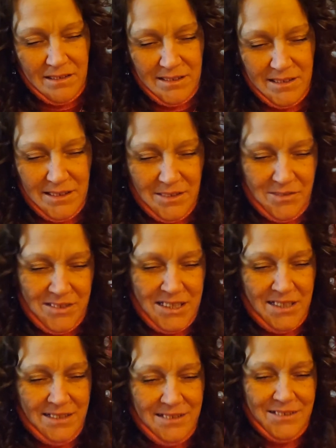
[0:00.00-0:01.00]
it was
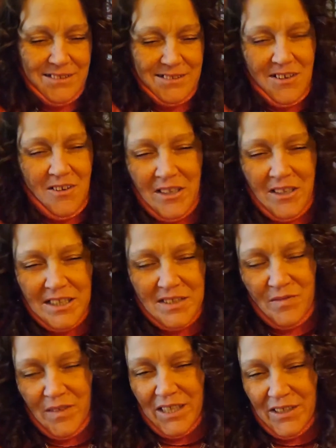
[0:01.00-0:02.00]
either
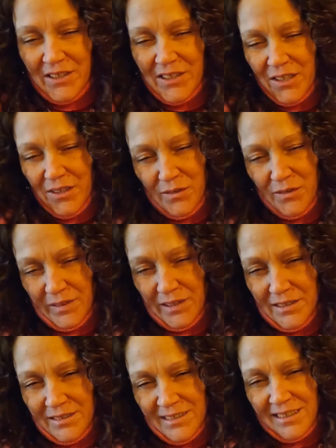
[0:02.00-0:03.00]
RSV or COVID.
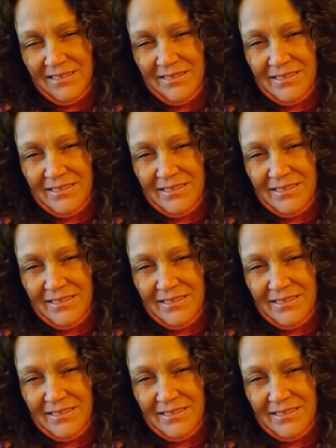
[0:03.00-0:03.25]
Now,